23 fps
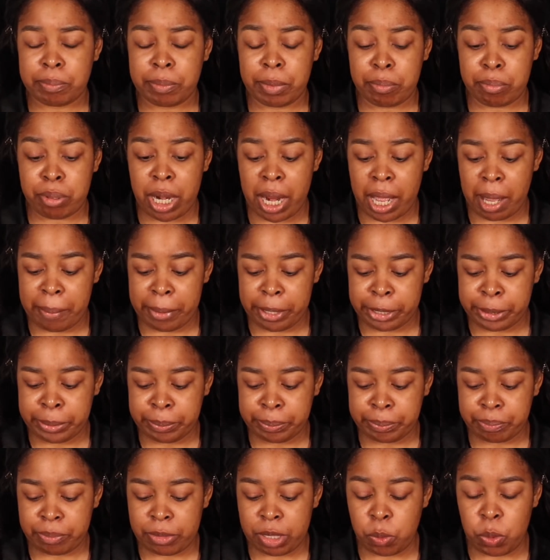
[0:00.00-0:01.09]
primer
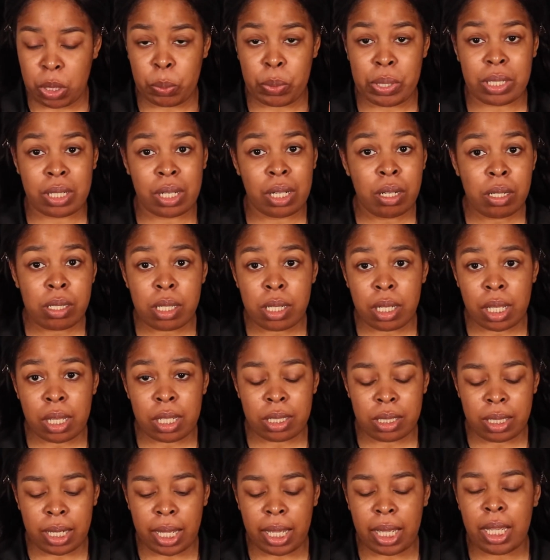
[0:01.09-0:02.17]
when I went to Ulta the other
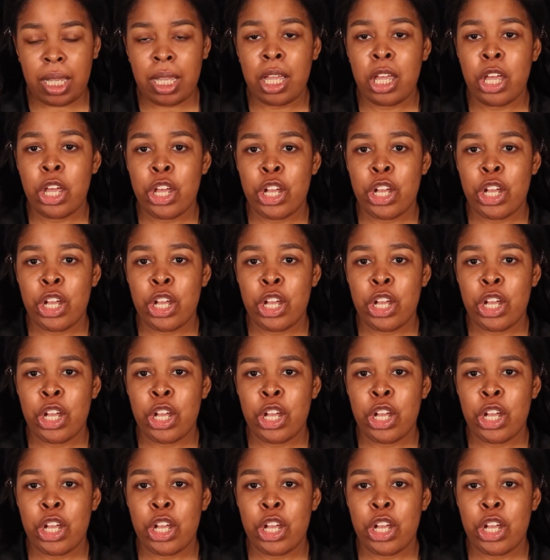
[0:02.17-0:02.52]
day,